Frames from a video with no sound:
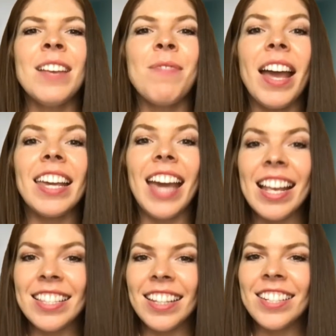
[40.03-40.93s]
My
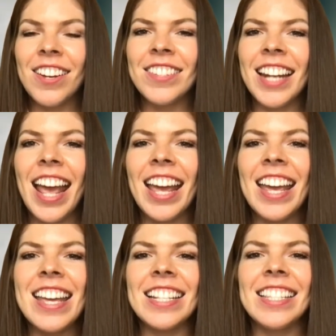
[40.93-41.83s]
guest on the show today
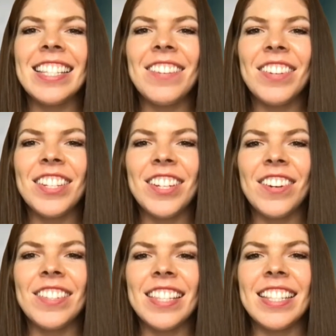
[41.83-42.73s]
is Stephen
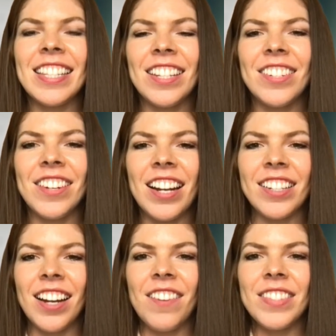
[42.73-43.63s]
Jones, the Senior
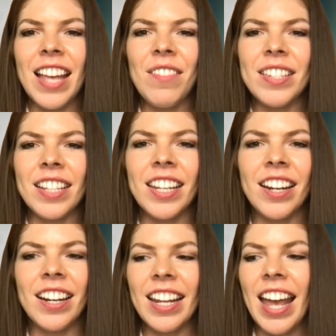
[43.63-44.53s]
Director of
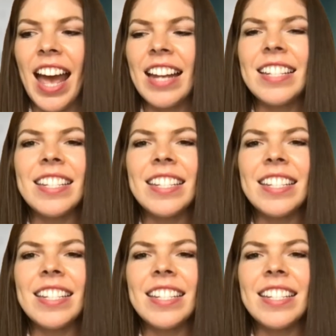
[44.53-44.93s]
Cybersecurity at